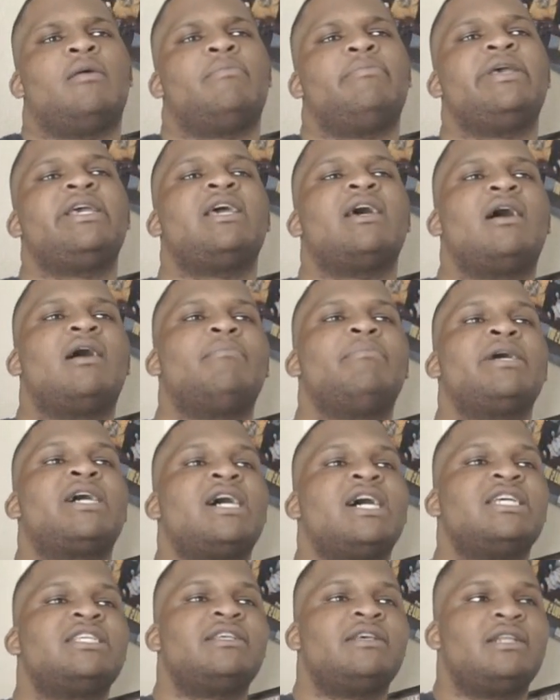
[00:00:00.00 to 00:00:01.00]
Be,
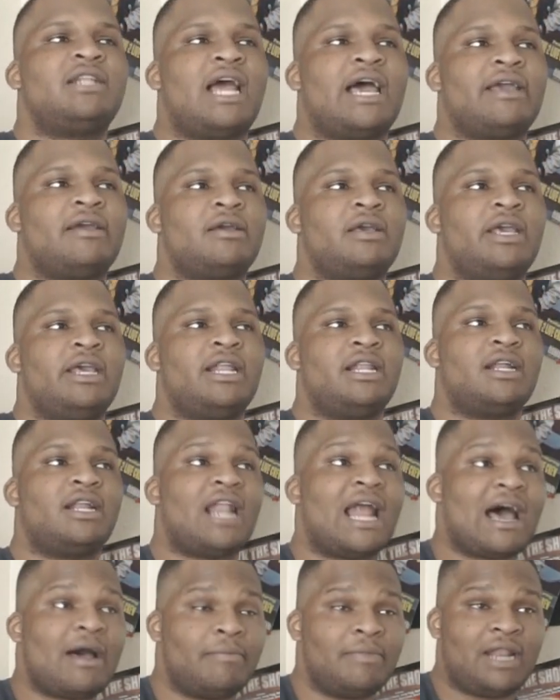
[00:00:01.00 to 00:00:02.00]
because it like it
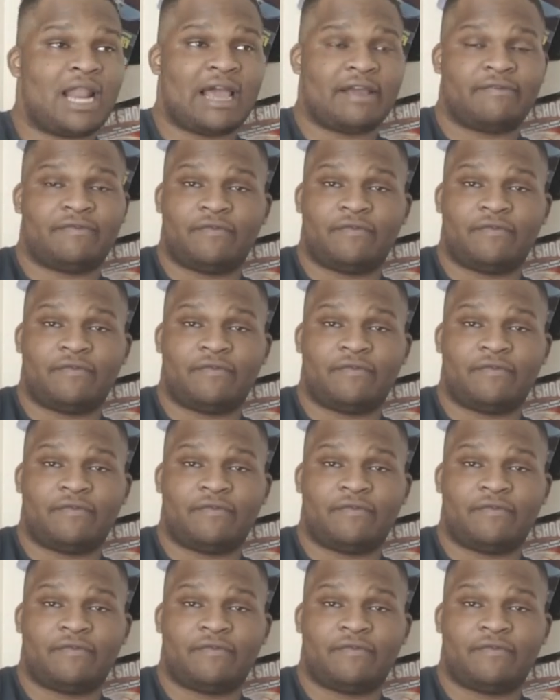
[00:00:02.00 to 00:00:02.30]
allowed me like